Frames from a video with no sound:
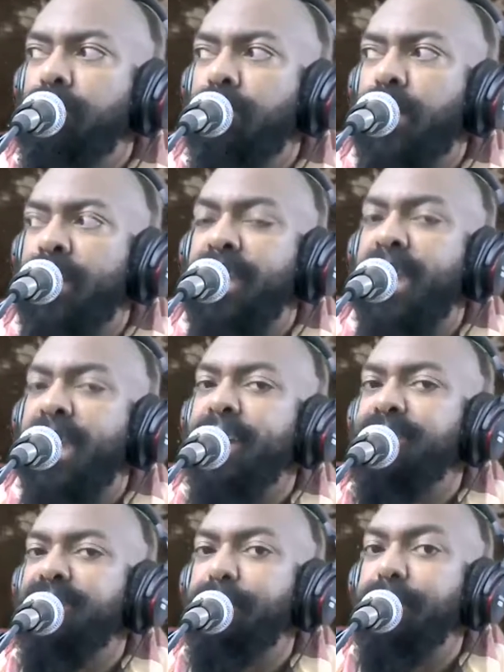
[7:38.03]
at the hands
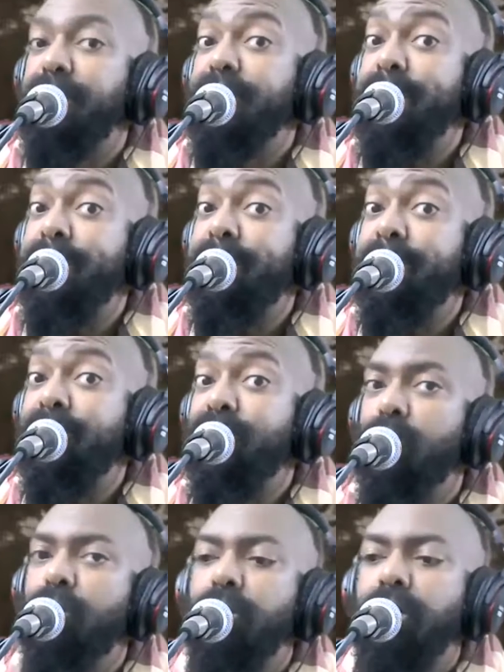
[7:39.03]
of the police
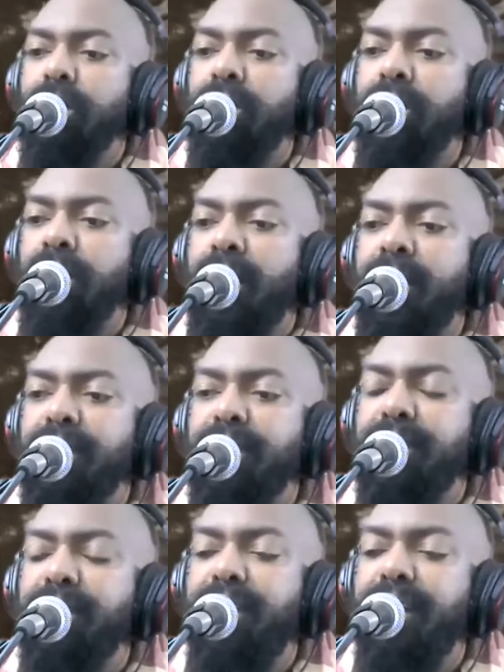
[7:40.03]
or at
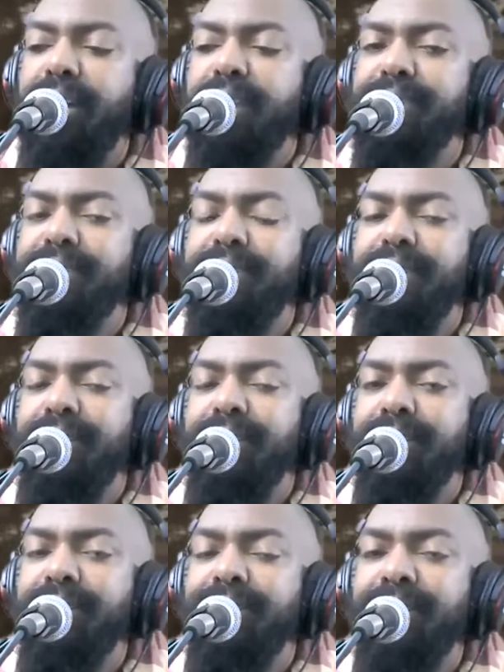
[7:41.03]
the hands
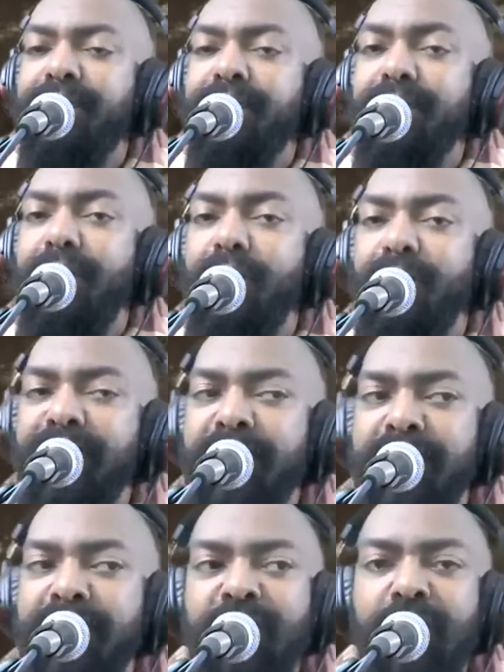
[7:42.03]
of
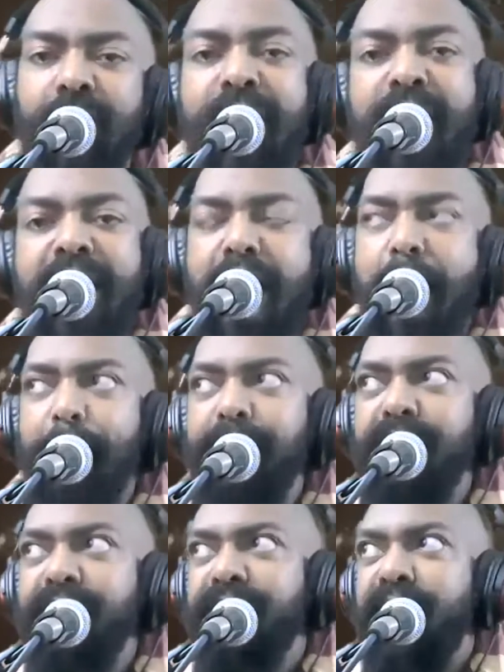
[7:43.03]
COVID. So I'm
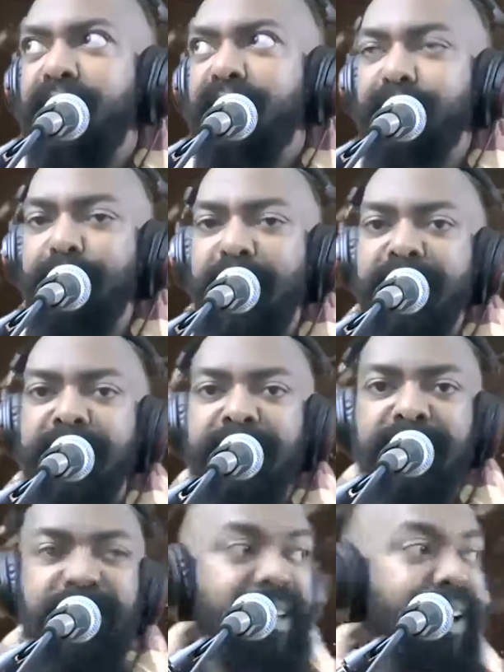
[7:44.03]
just going to take the space
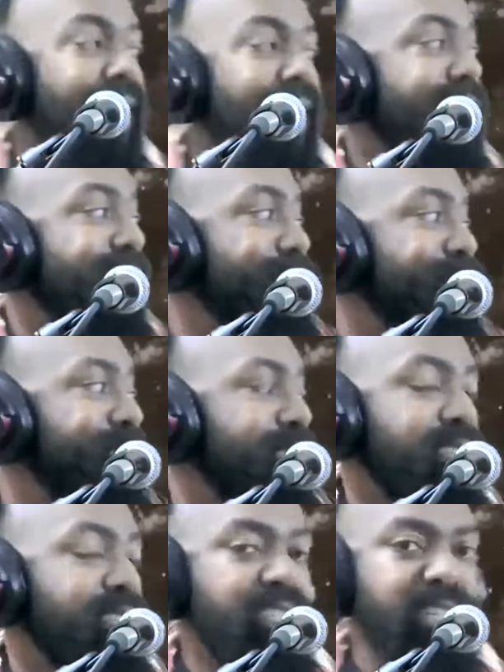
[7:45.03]

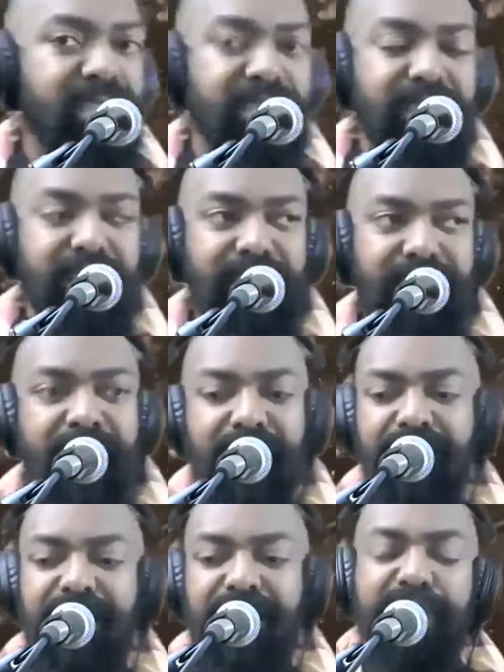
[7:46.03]
to just thank
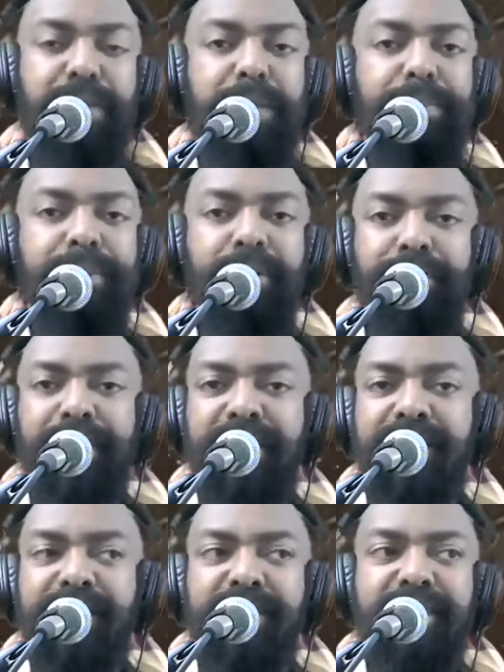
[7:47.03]
these people,
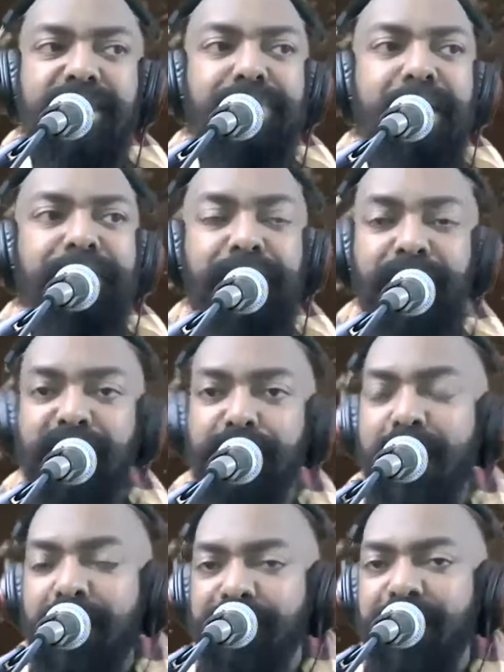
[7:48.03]
because this is my first
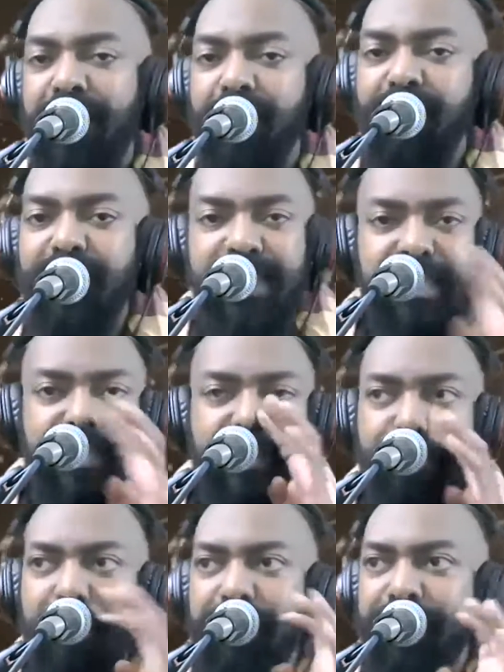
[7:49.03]
Spotify release,
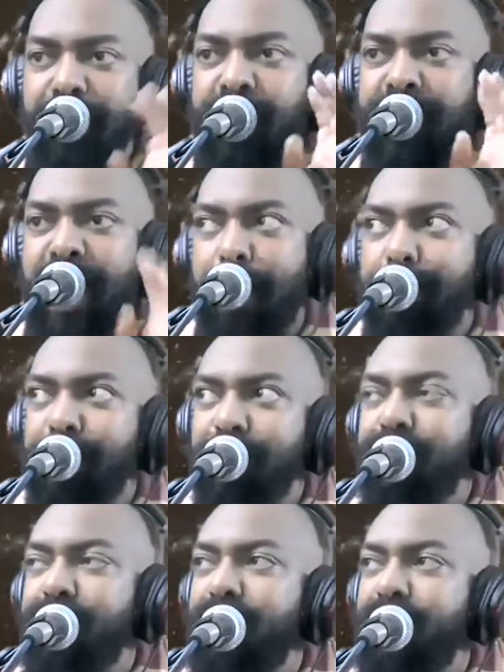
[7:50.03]
my first Apple
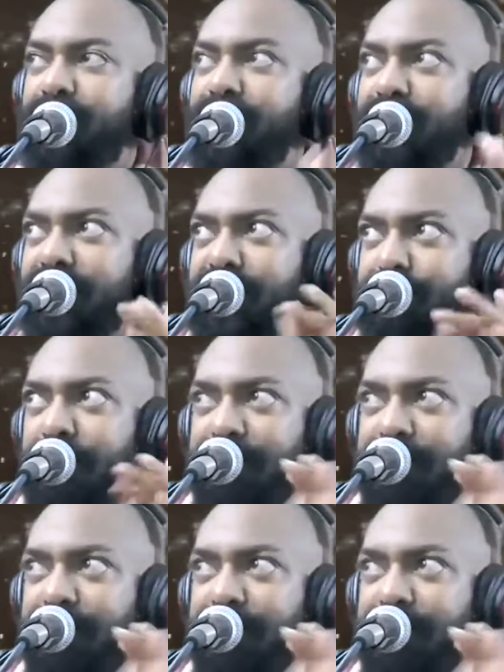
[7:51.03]
Music release,